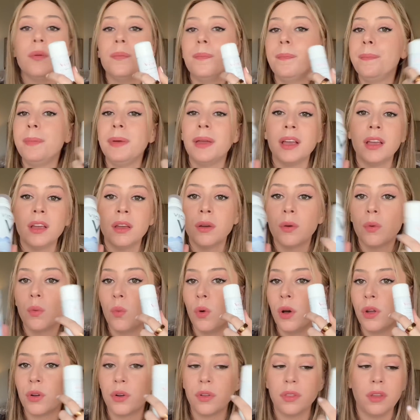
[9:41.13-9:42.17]
Pick
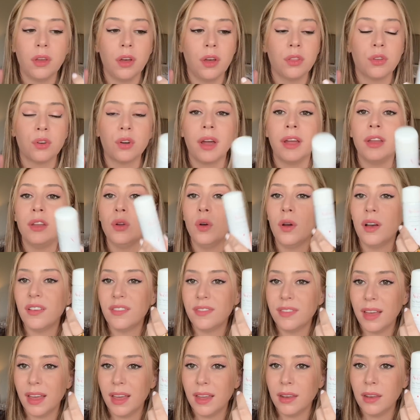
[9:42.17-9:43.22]
one or the other. I know
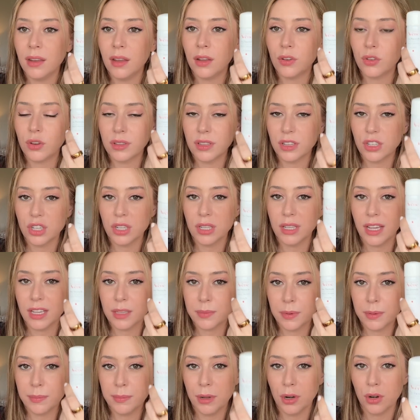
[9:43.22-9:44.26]
Aven traditionally has
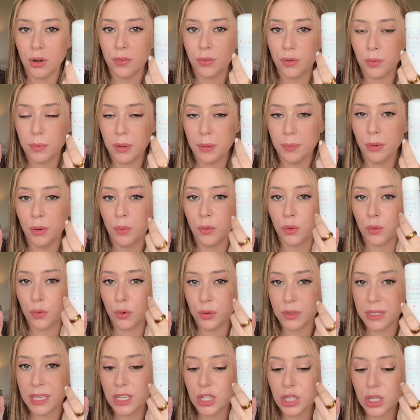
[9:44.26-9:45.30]
been better for people with
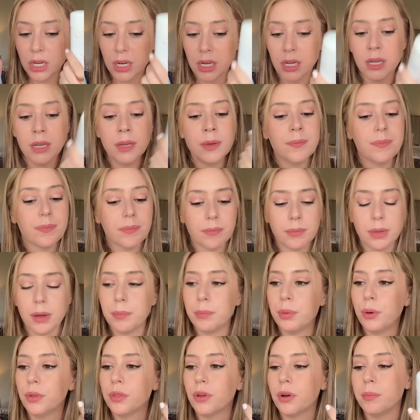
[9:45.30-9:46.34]
rosacea, but
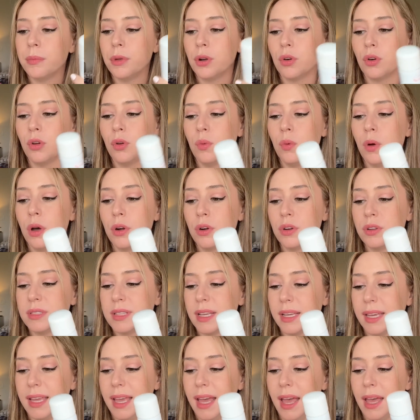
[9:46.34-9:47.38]
both are mineral waters
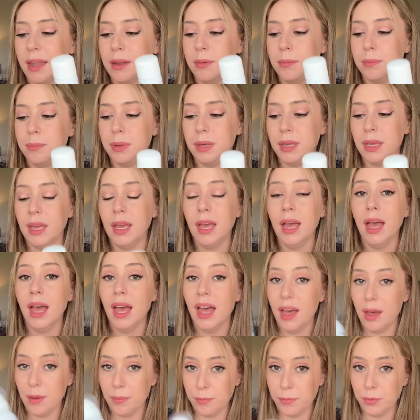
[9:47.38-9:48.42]
that can be
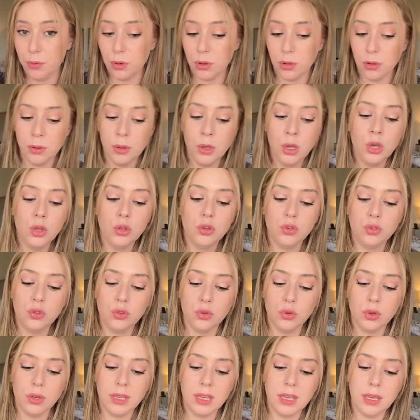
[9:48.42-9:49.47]
helpful
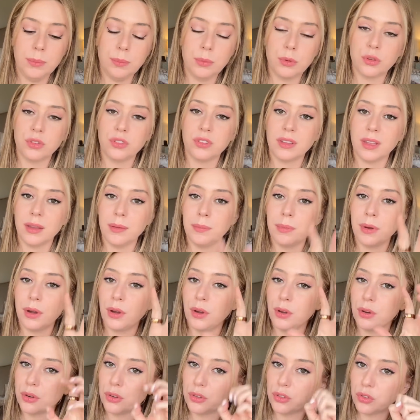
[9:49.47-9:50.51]
to keep your skin
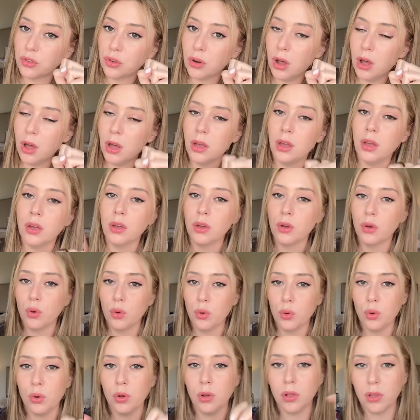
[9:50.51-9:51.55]
barrier strong,
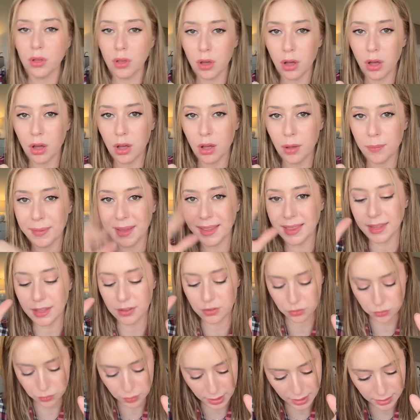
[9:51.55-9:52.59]
cool, calm, and
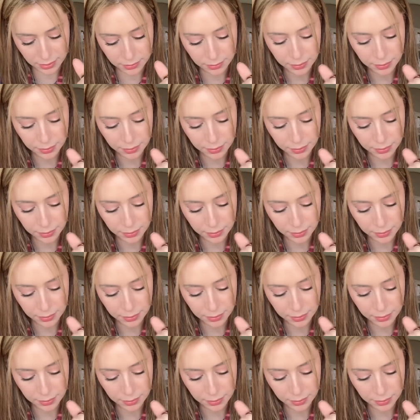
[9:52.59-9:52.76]
less red.